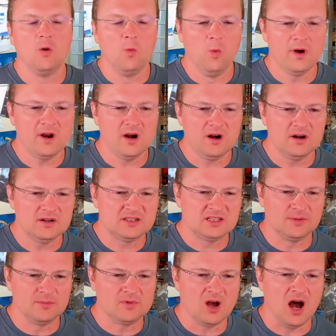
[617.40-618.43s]
What are
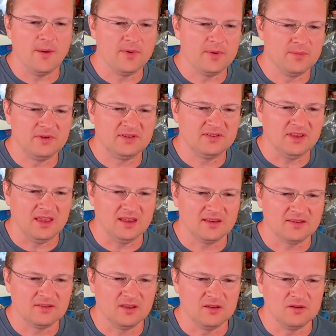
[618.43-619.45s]
some common
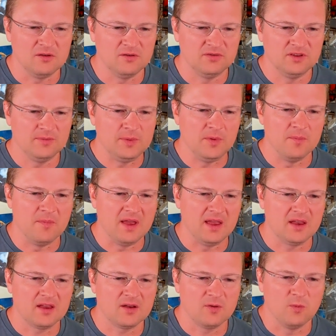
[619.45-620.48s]
mistakes that you've seen people
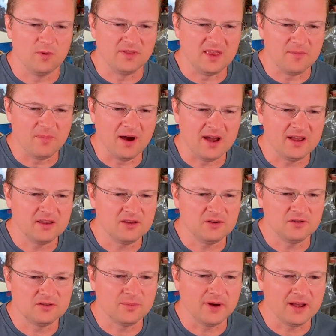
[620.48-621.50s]
make when they buy a
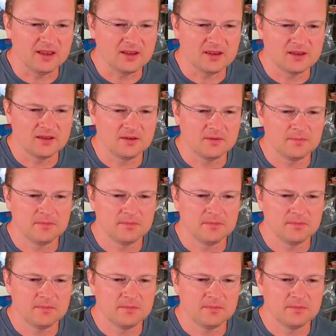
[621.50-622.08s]
used bike?